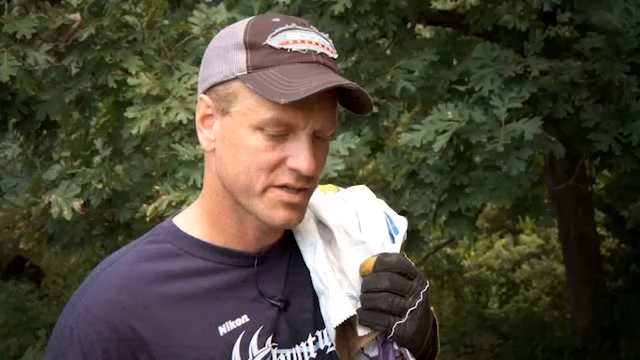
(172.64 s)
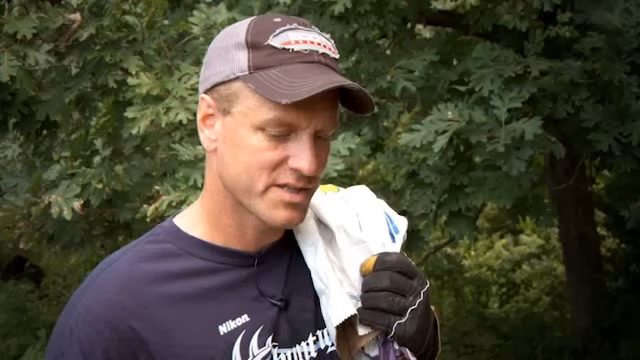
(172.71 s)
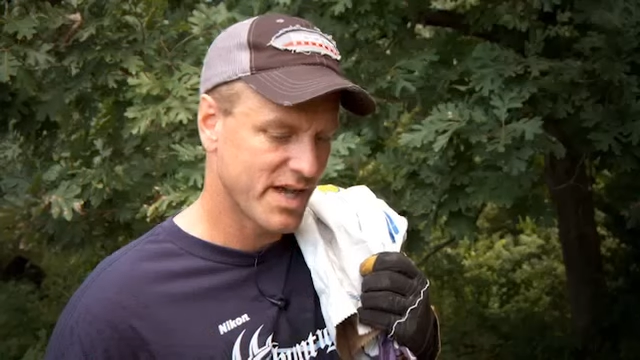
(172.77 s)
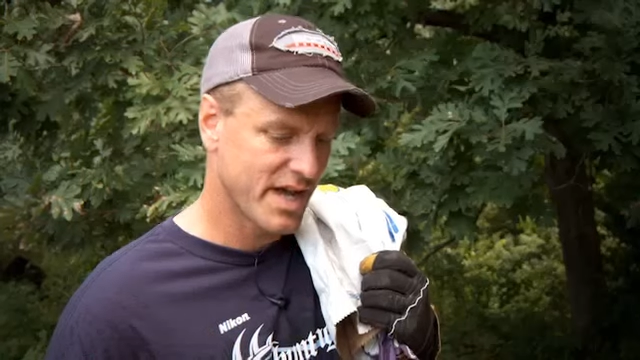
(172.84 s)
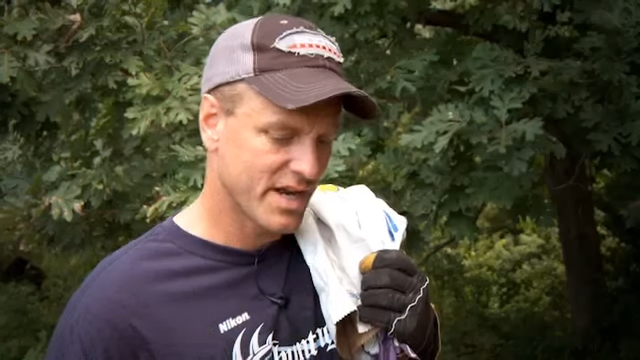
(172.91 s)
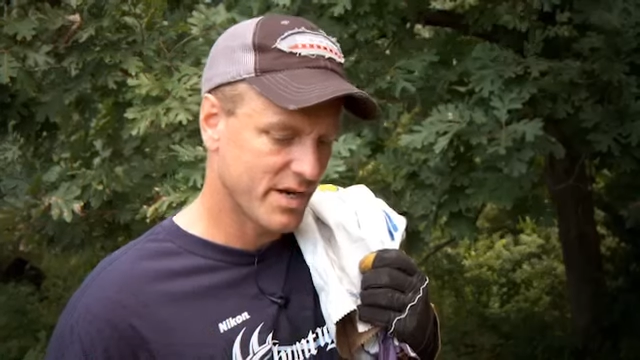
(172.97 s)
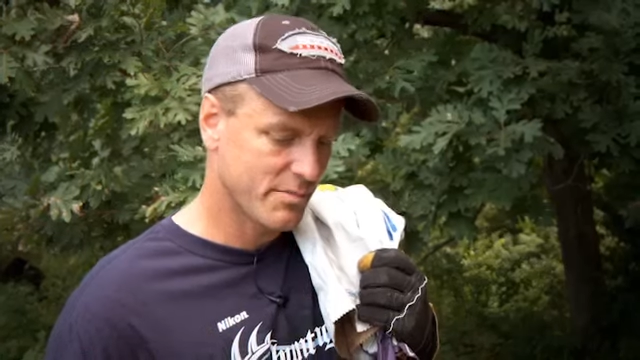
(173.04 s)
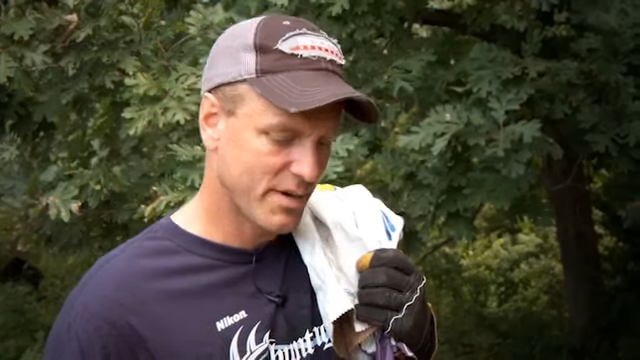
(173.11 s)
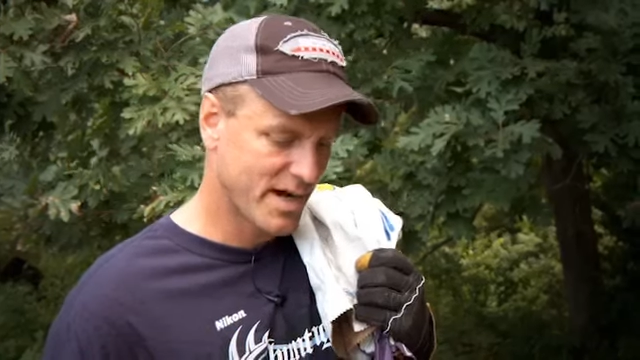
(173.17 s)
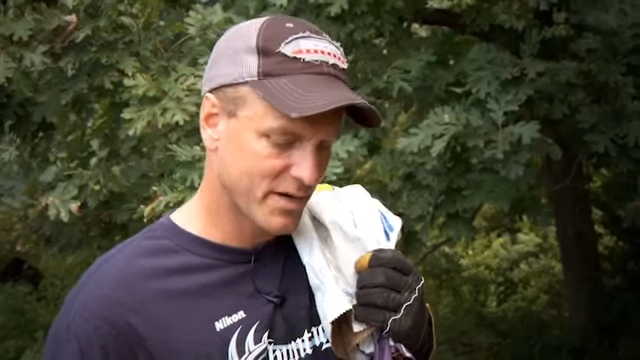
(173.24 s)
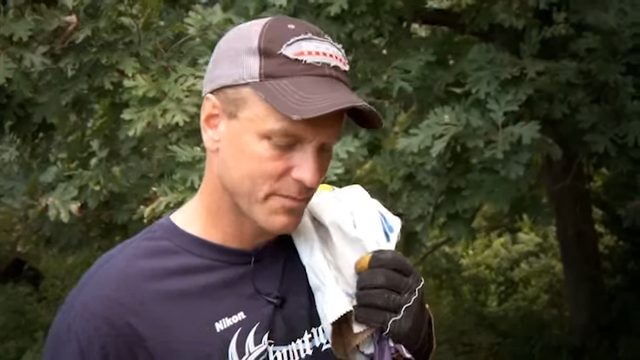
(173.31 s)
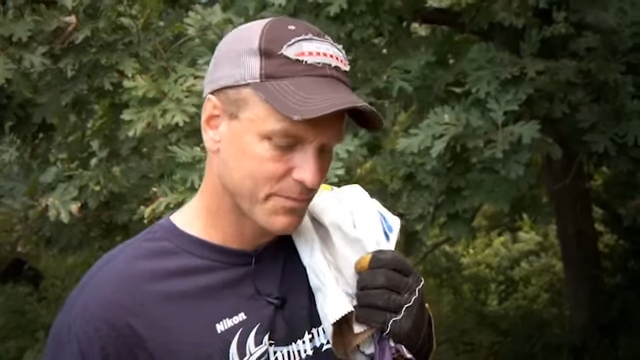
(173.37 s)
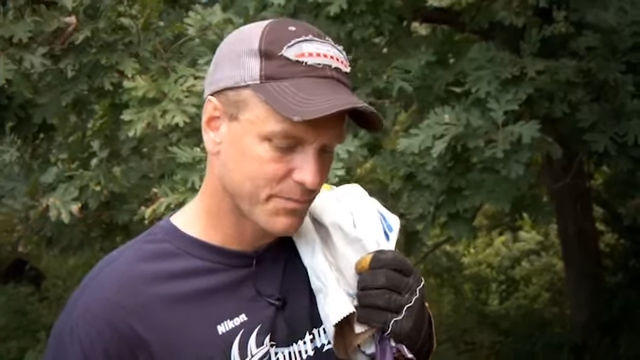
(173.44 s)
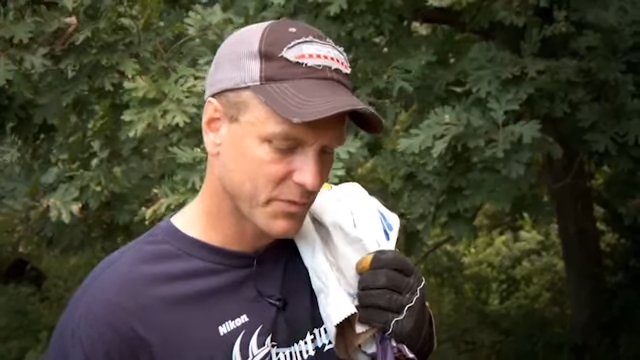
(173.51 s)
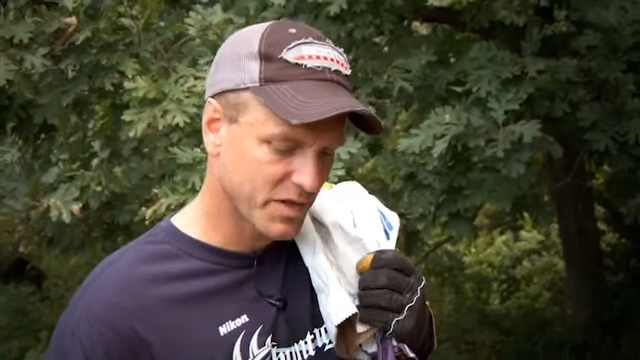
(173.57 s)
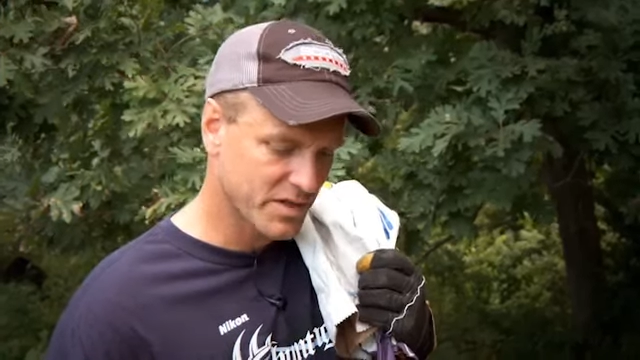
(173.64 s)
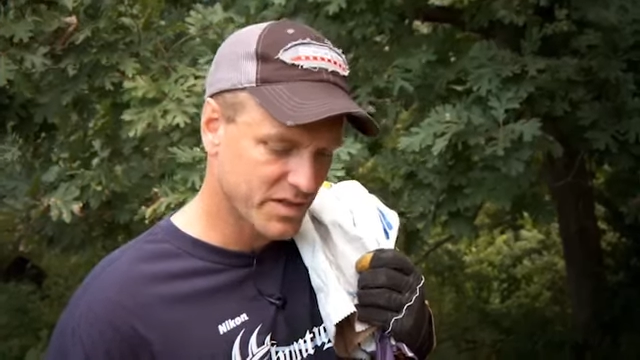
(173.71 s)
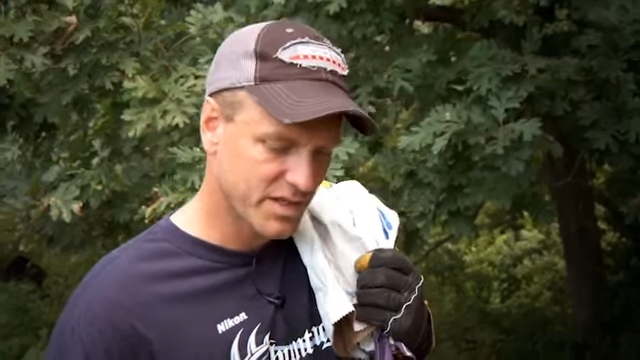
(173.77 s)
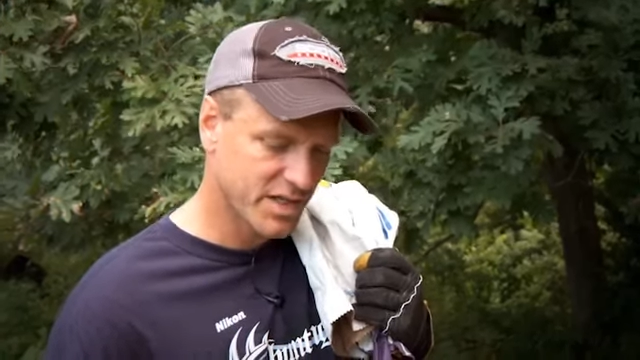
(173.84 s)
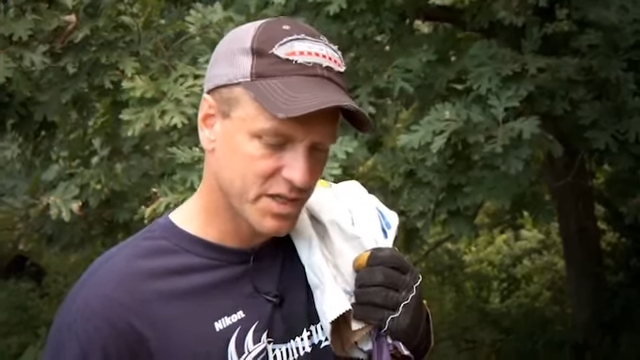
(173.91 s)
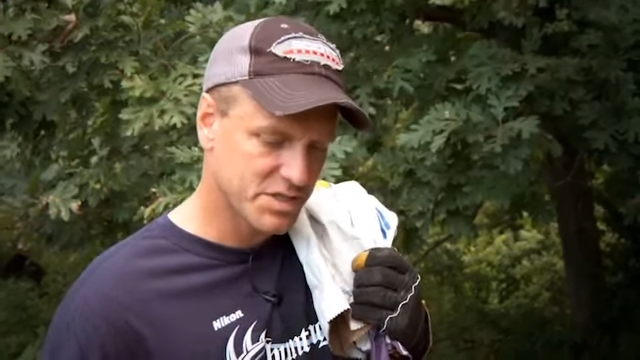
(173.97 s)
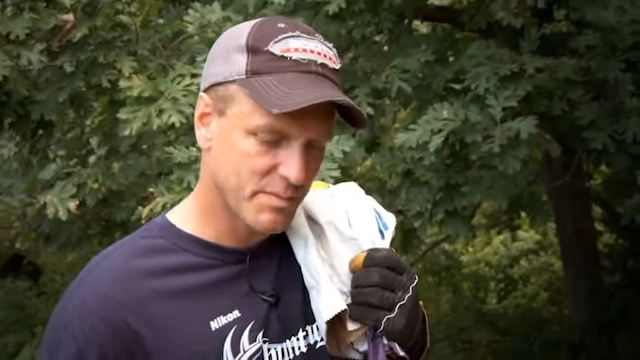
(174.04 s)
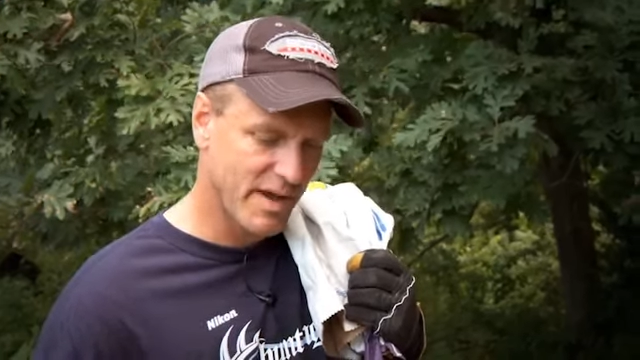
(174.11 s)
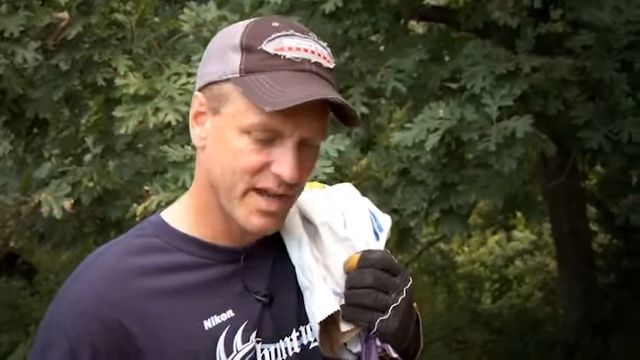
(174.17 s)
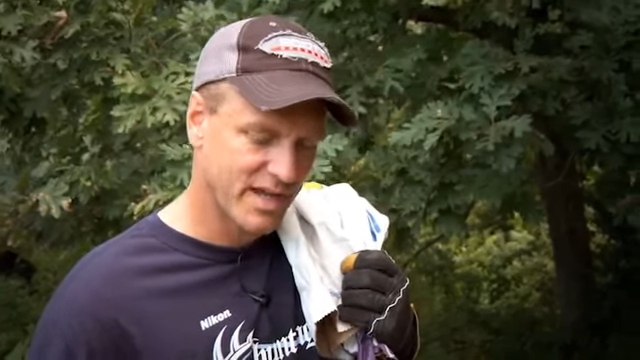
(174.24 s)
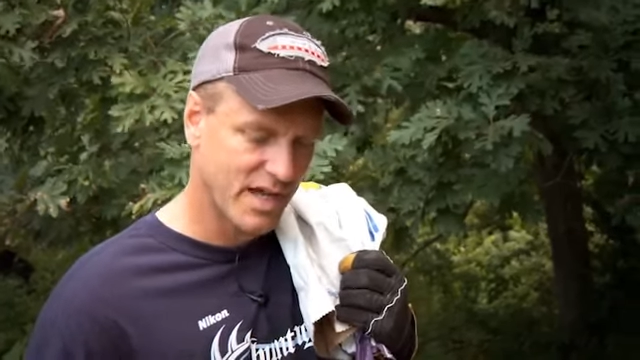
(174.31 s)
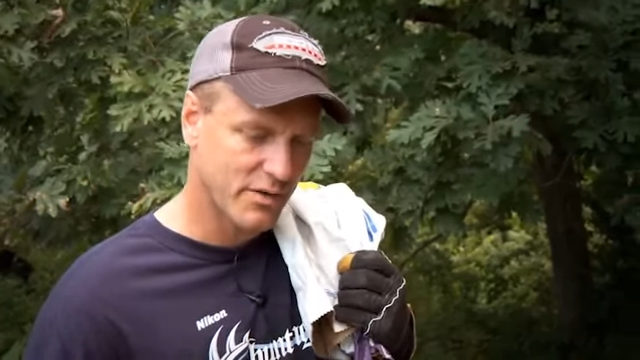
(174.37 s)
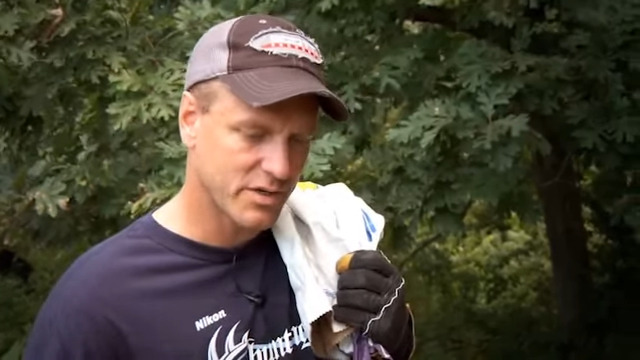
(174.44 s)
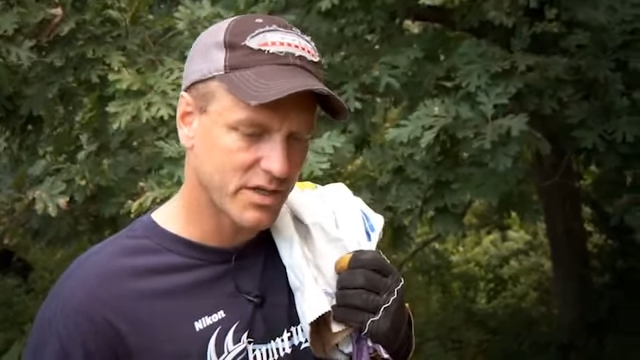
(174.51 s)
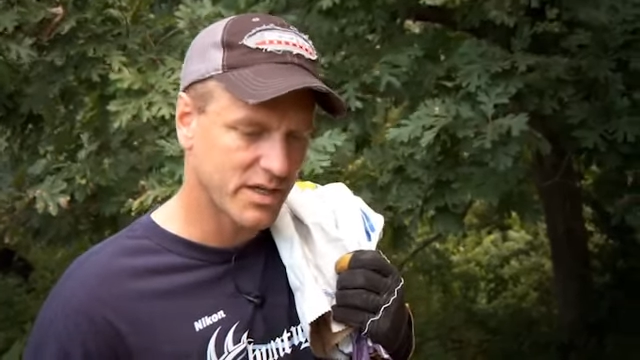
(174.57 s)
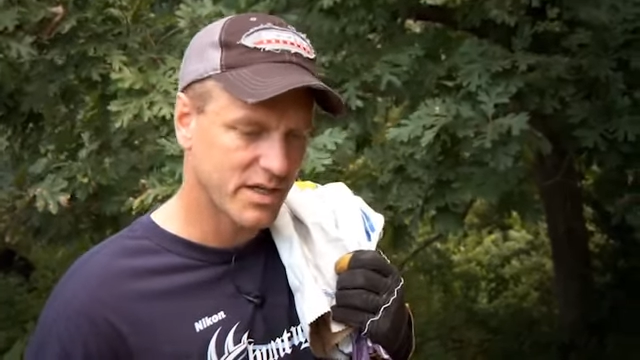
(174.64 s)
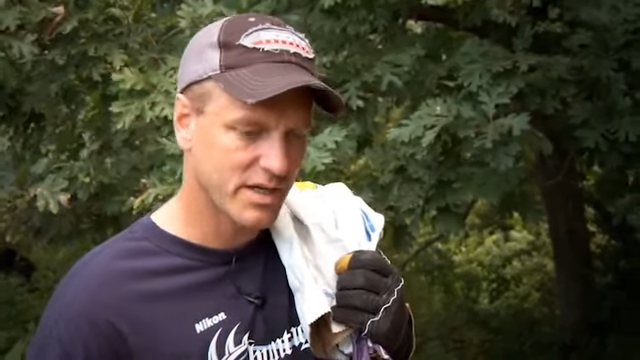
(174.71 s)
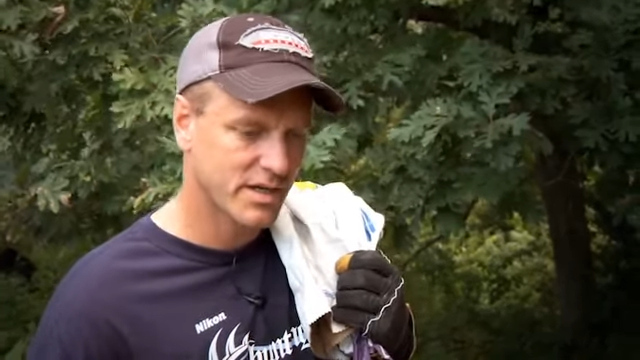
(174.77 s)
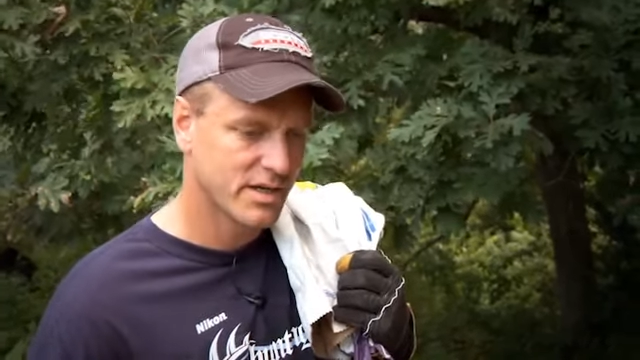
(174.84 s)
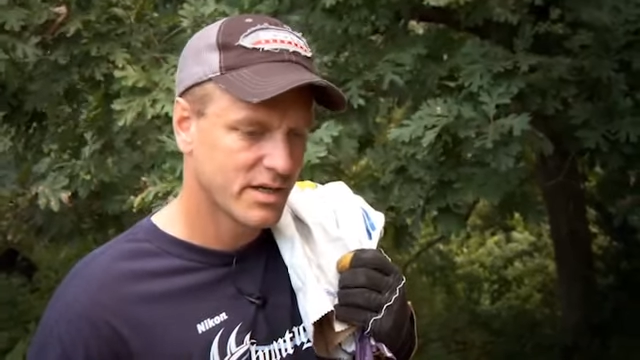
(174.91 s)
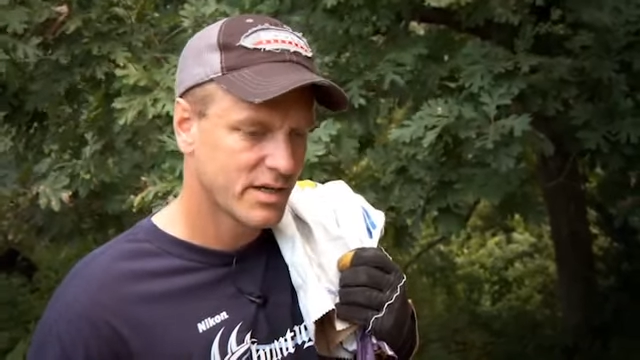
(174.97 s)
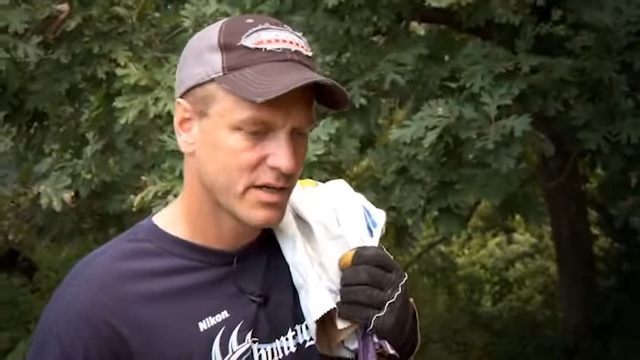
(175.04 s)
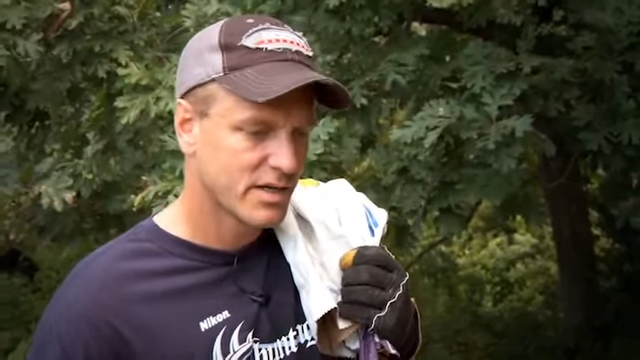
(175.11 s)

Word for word: excited about getting the kids back out again.